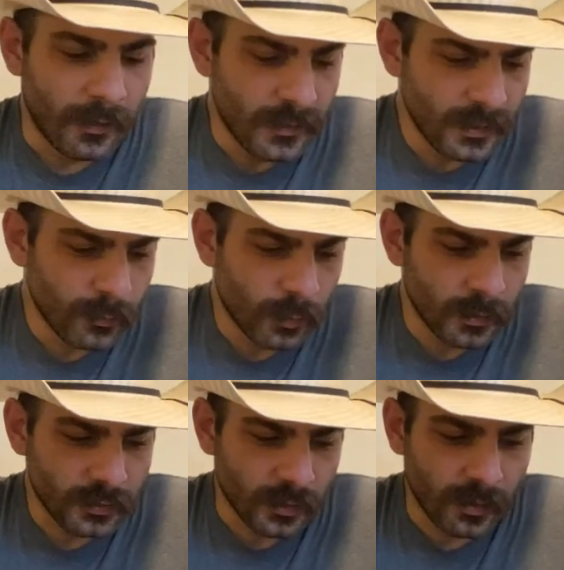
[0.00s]
these
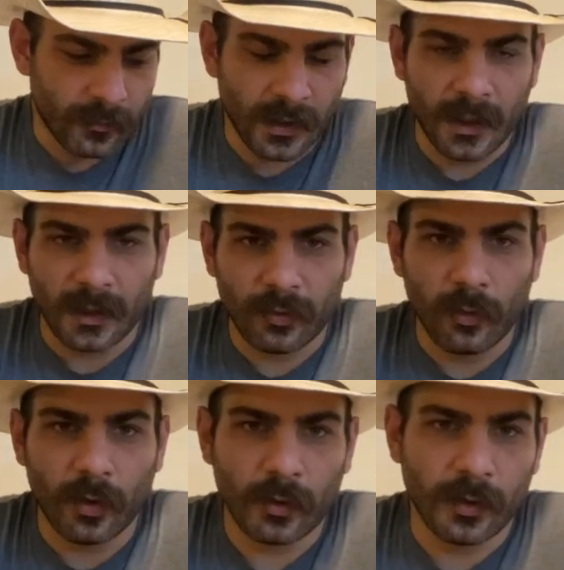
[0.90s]
ones are coming in at
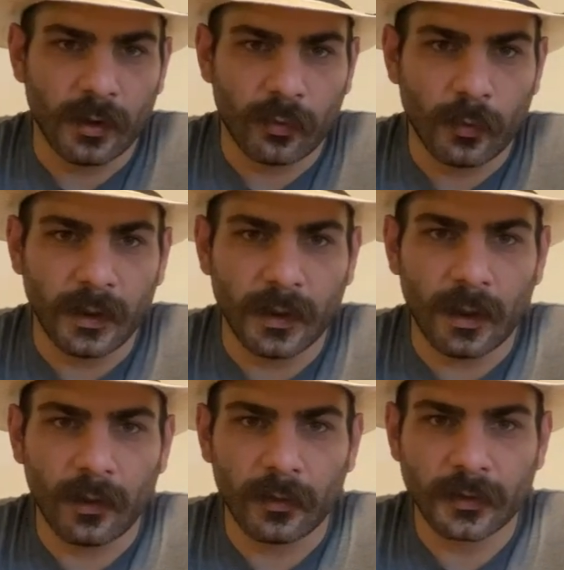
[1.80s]

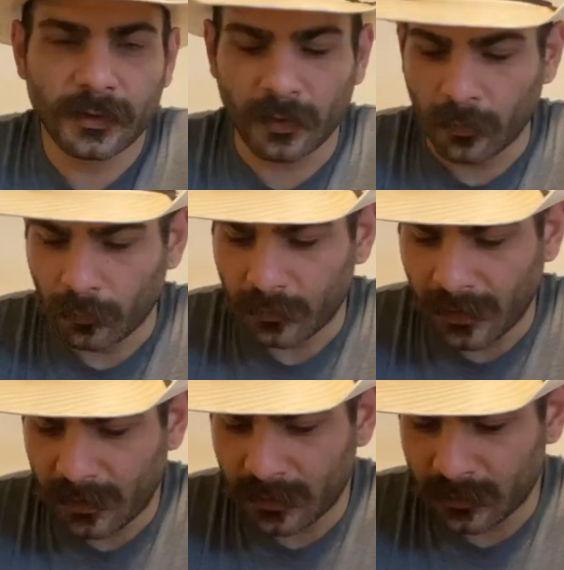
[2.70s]
$220. So
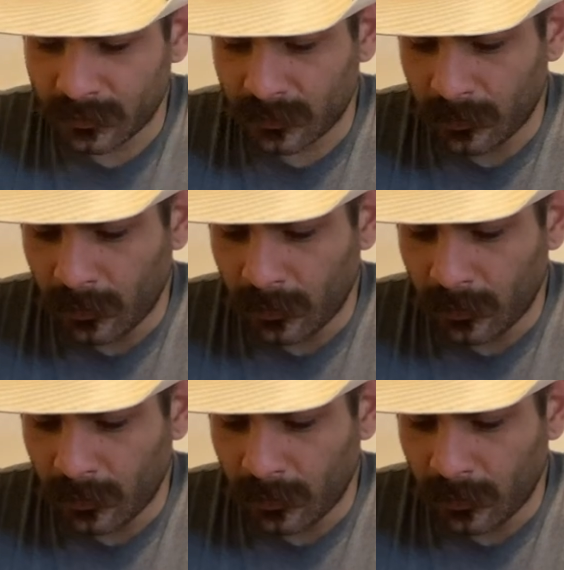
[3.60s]
that is